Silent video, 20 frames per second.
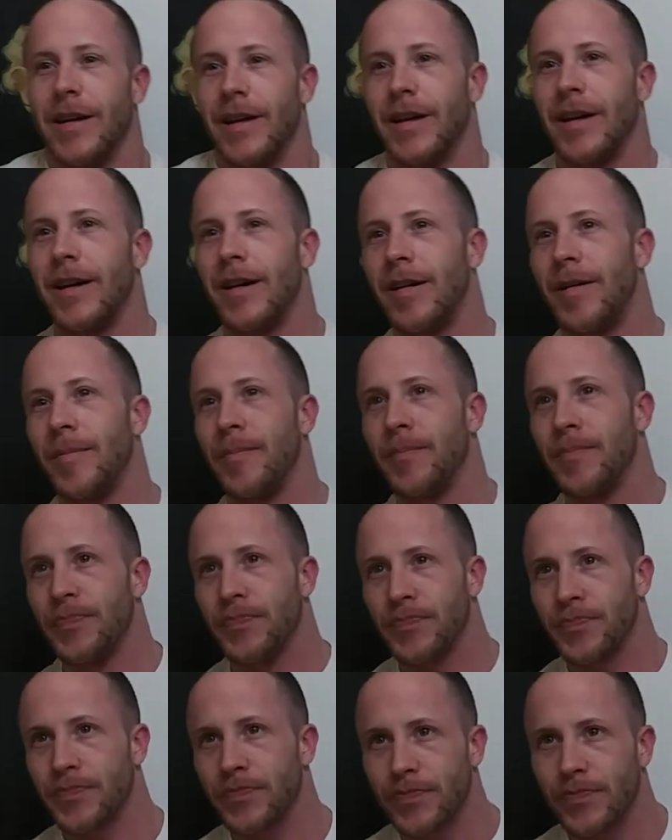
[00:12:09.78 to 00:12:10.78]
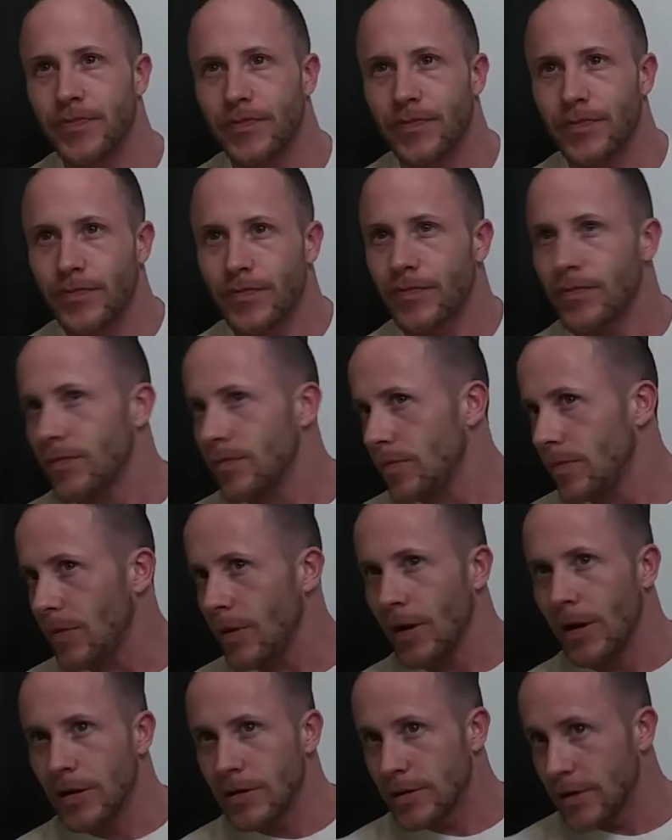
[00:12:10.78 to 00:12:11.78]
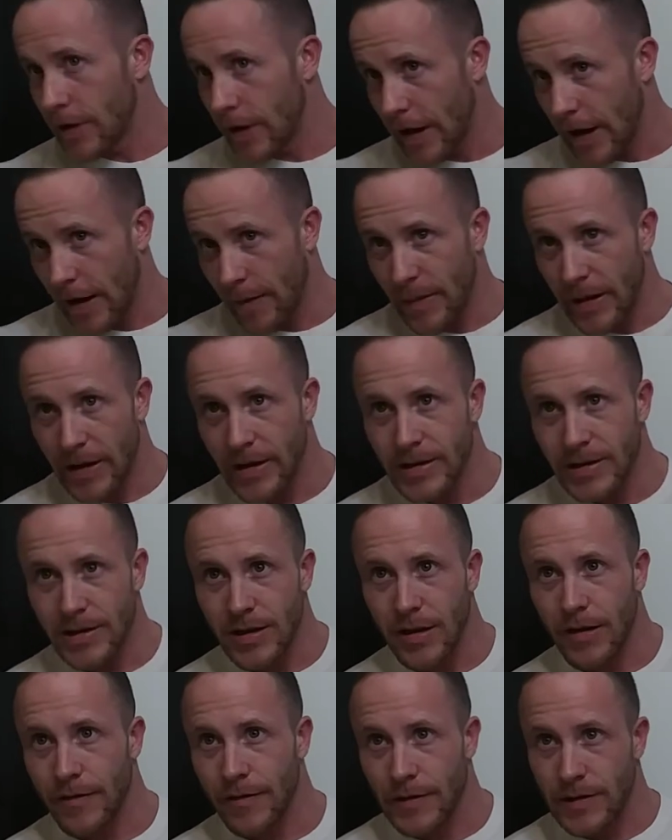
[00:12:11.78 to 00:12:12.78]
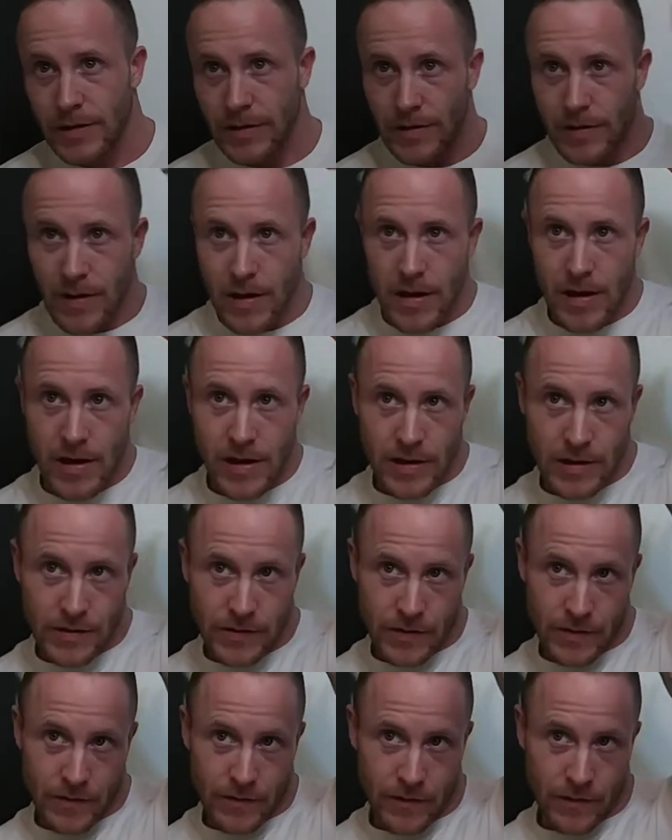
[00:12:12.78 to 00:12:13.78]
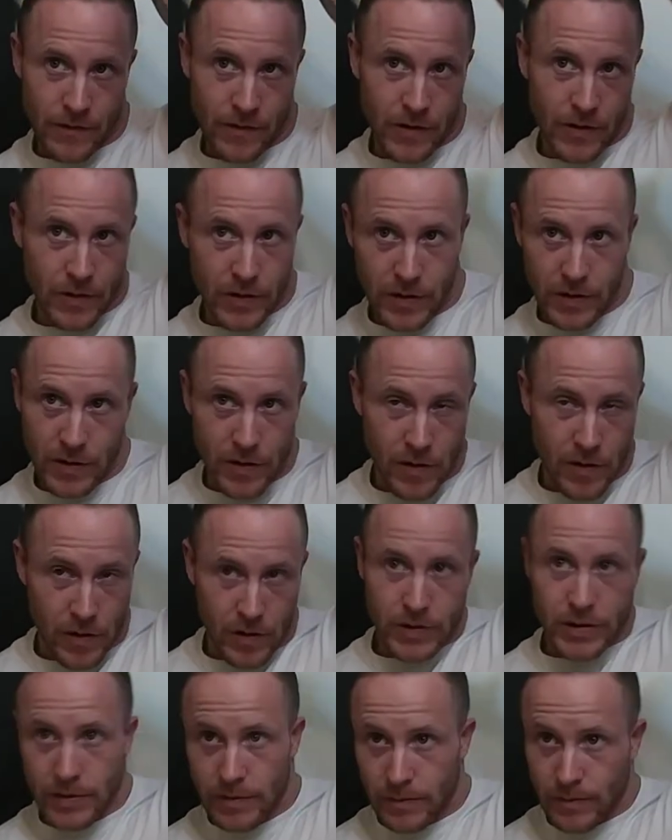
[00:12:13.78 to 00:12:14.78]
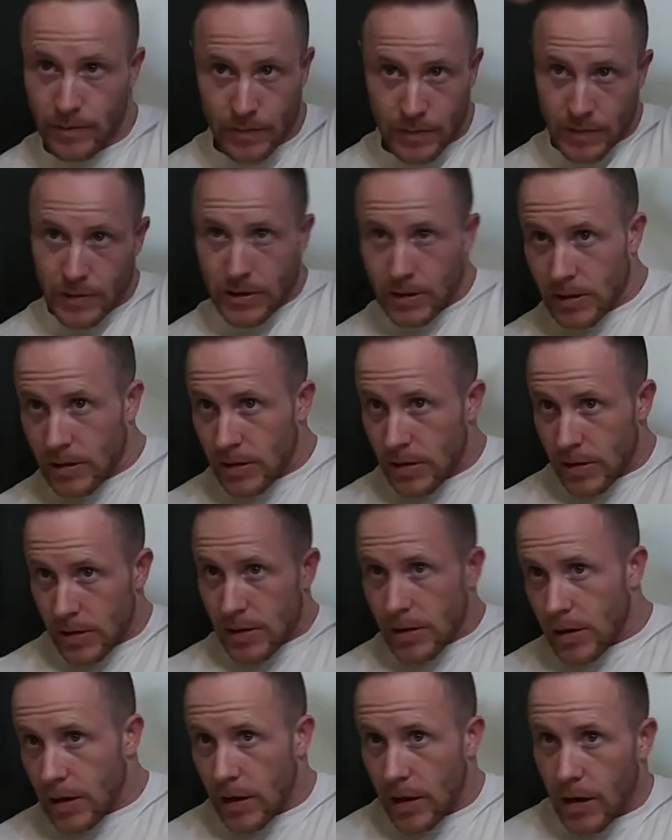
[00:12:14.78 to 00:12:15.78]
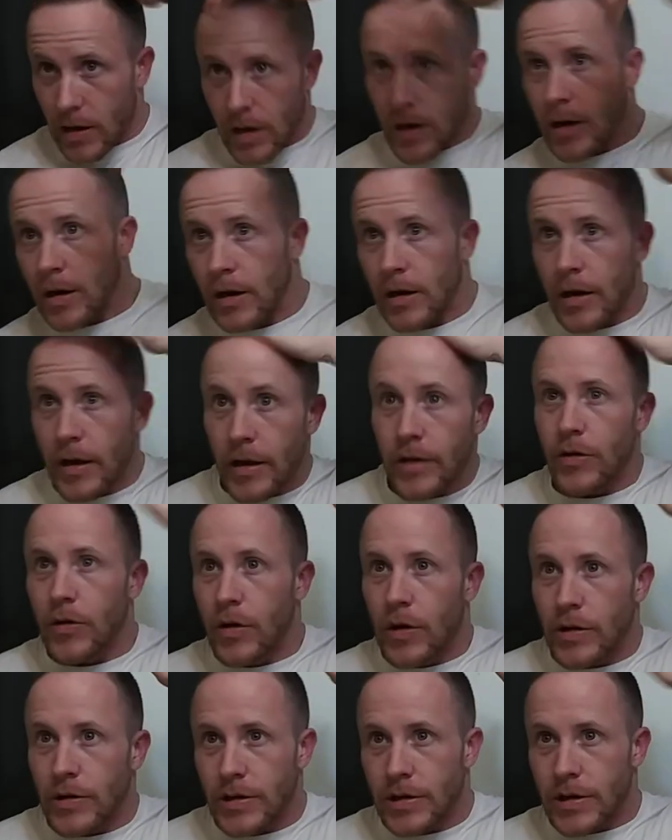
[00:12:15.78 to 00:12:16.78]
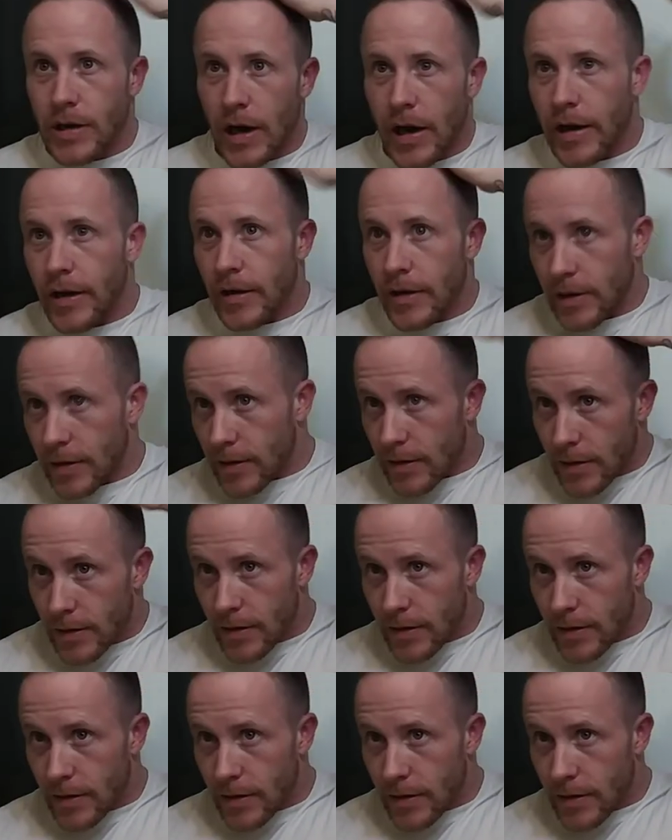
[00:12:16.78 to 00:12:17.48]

Um, so yeah, I mean this stuff is is really awesome, uh, and you can just kind of